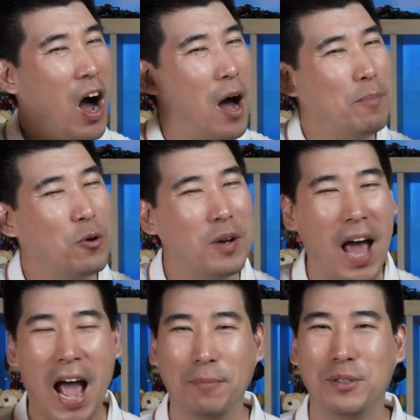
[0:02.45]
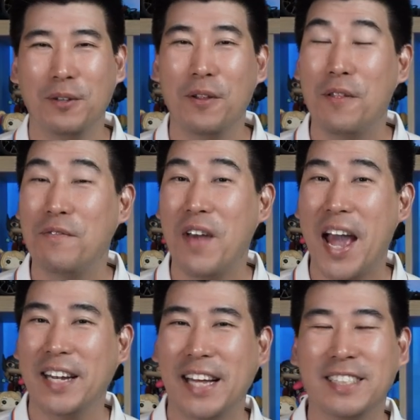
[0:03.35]
I'm doing absolutely
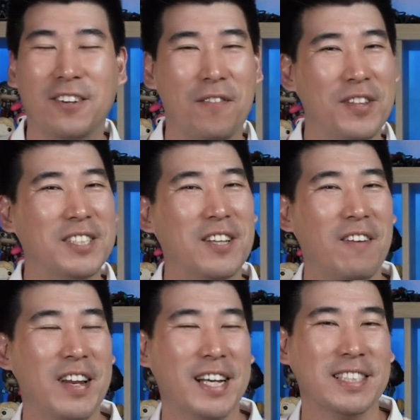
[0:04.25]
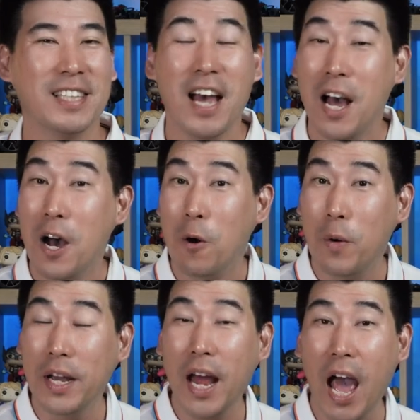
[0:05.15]
fantastic on this cyber desk.
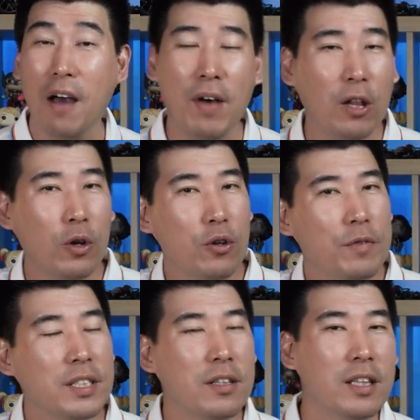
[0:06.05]
We're gonna have a look into this